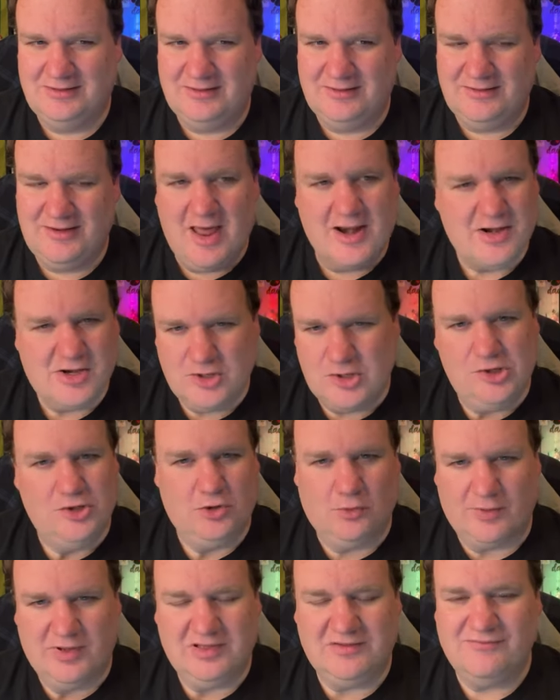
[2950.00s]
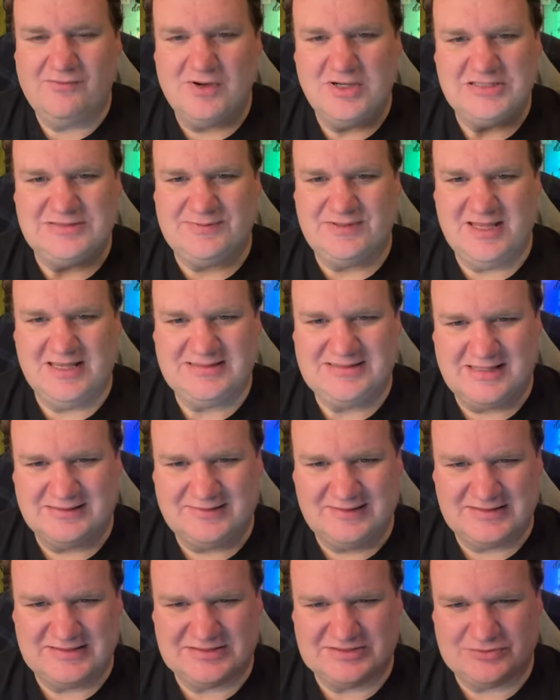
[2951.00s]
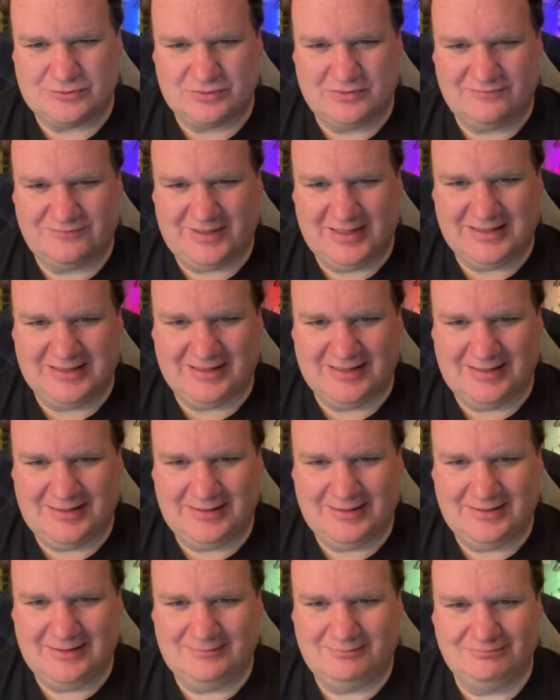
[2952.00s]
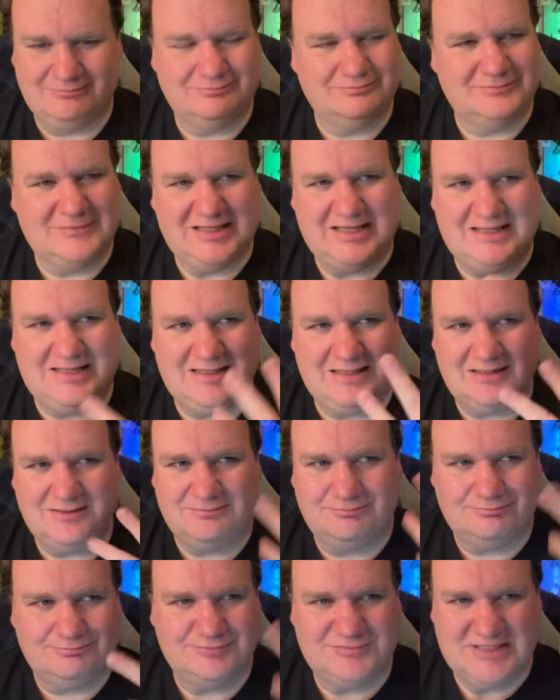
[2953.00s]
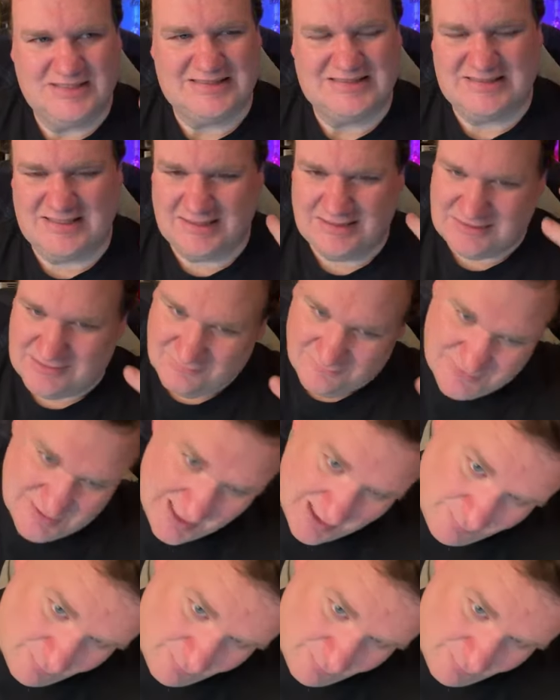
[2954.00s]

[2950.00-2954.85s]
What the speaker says: not an annoying voice, but he has like this sort of like a distinctive type